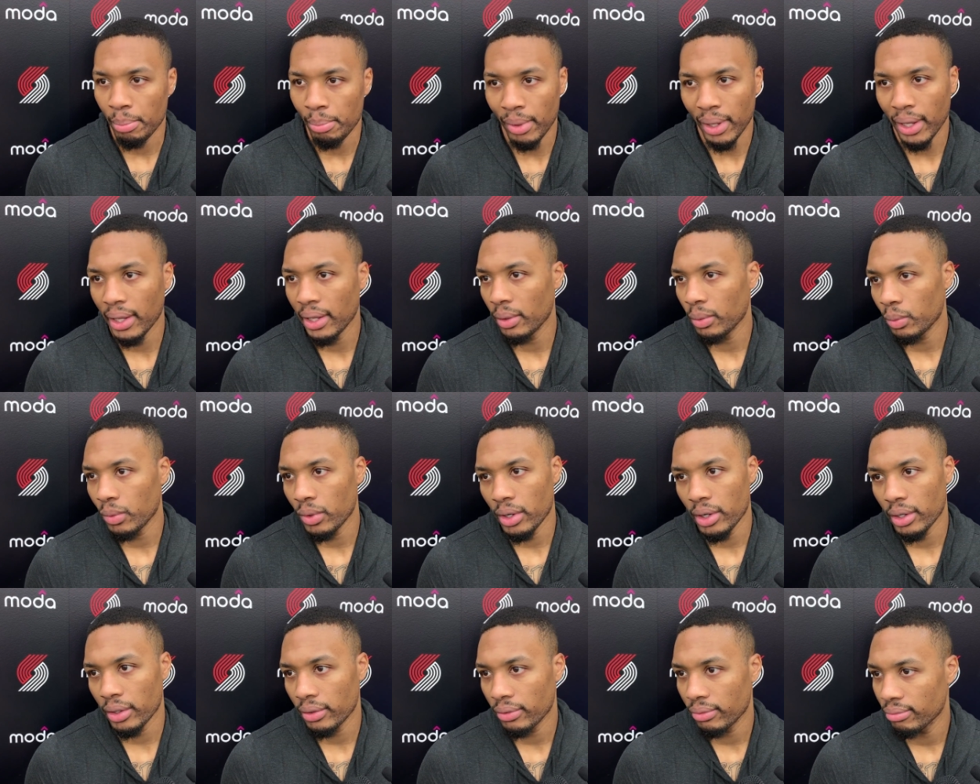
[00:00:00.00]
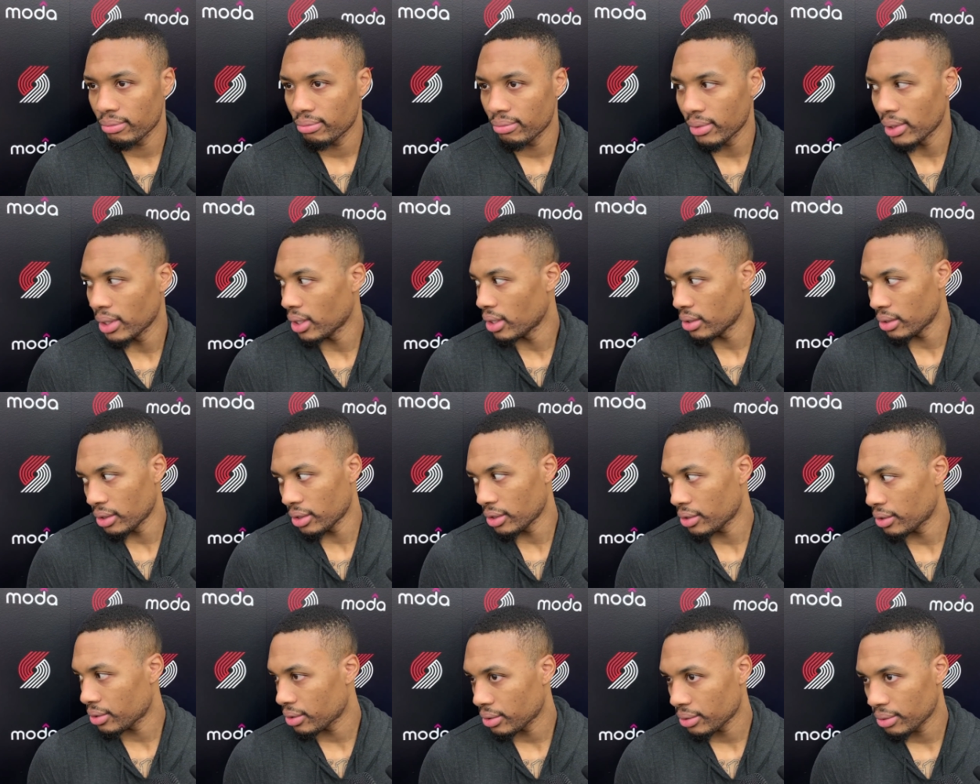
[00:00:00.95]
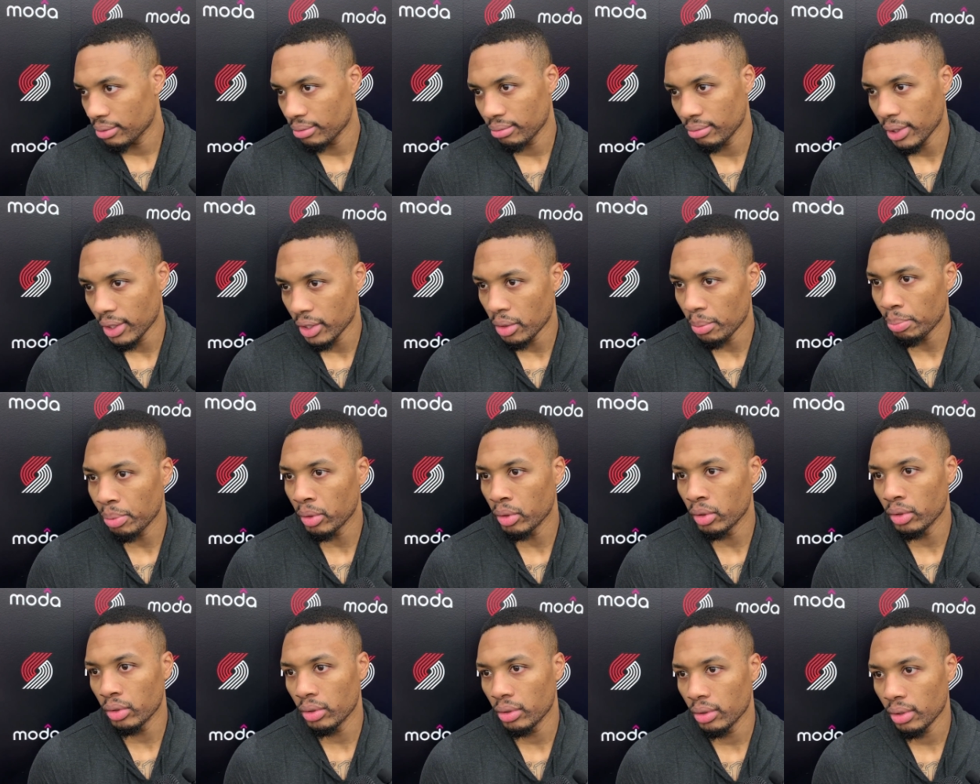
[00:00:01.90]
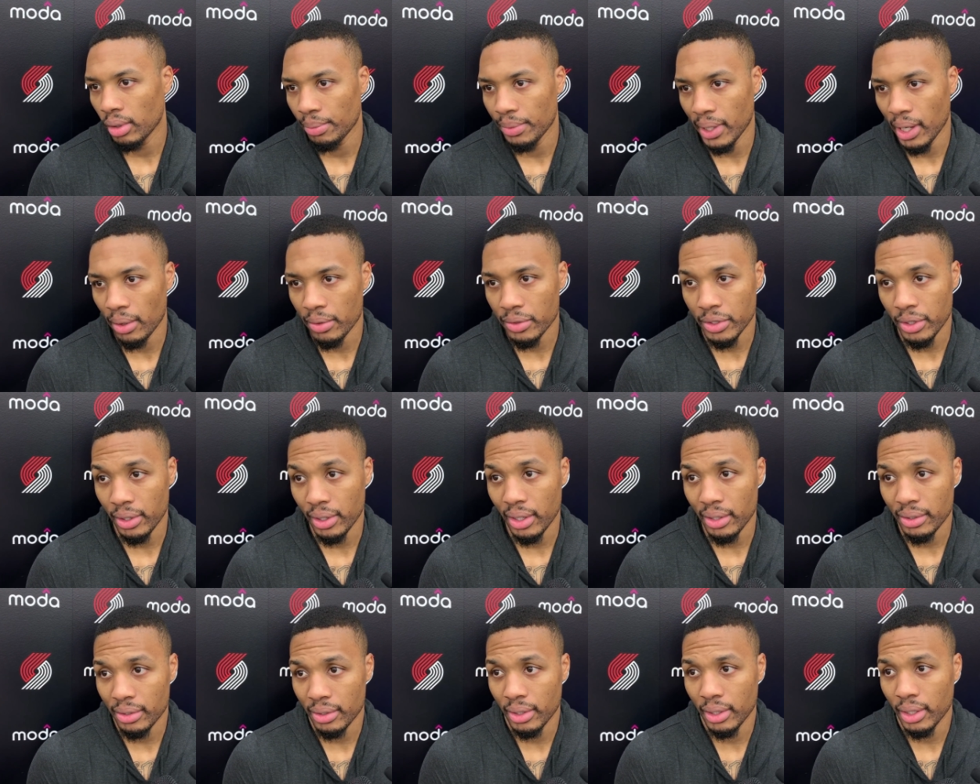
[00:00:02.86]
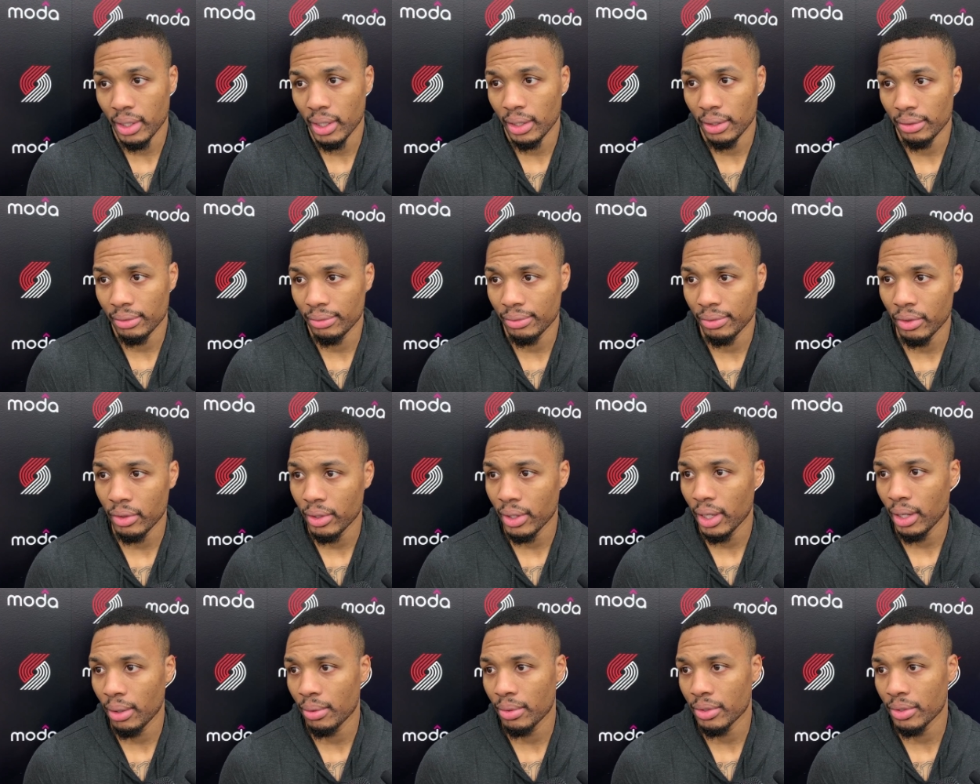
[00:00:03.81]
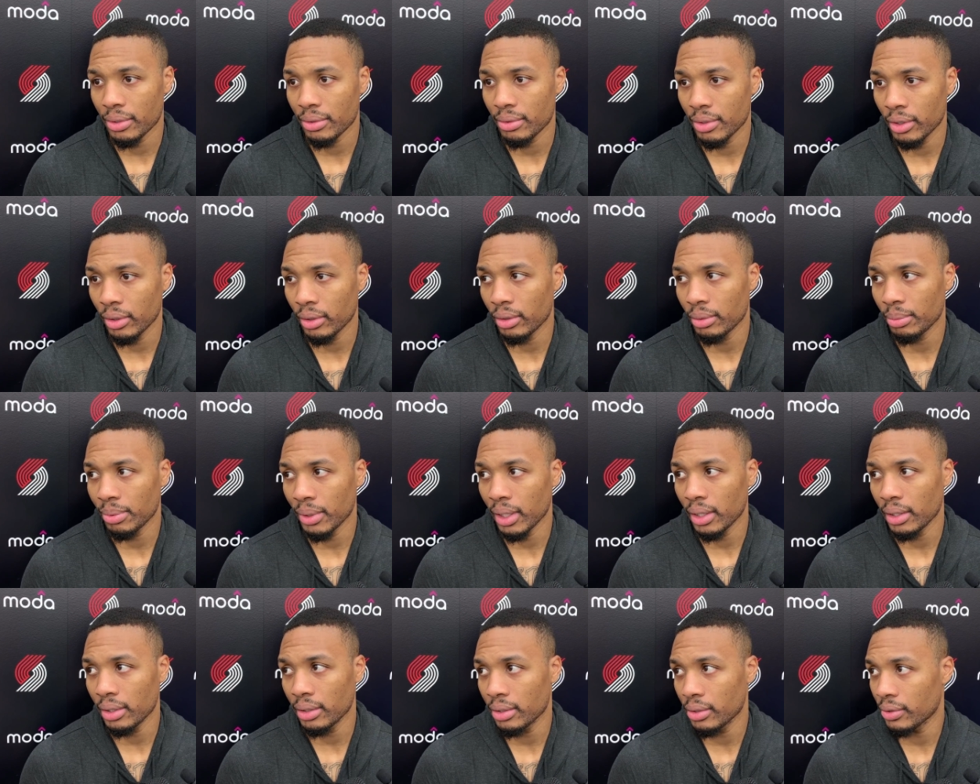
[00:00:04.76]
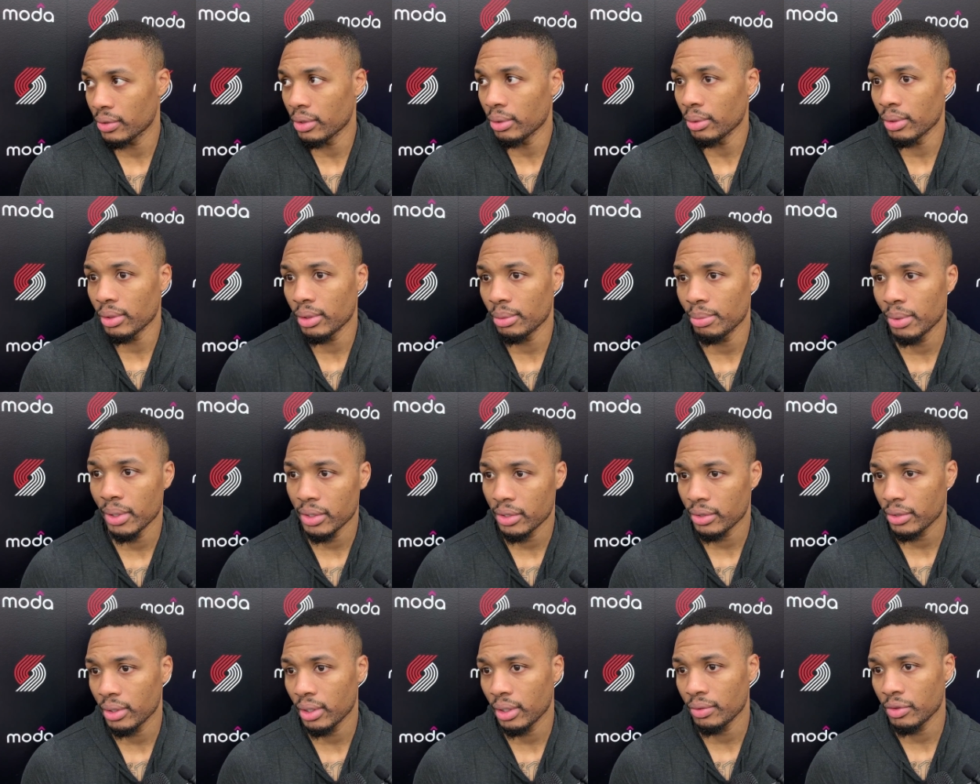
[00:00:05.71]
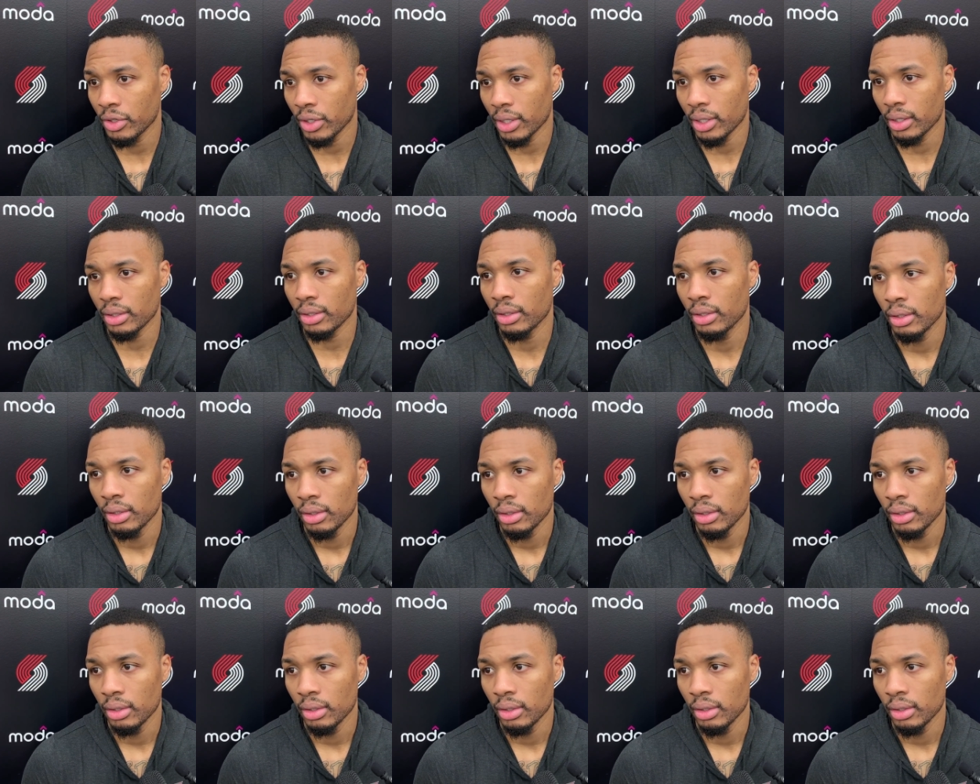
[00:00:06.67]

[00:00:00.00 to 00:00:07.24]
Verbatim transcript: band work, lunges in the pool. I mean, I was here yesterday, like four hours total, probably just doing a bunch of stuff, trying to.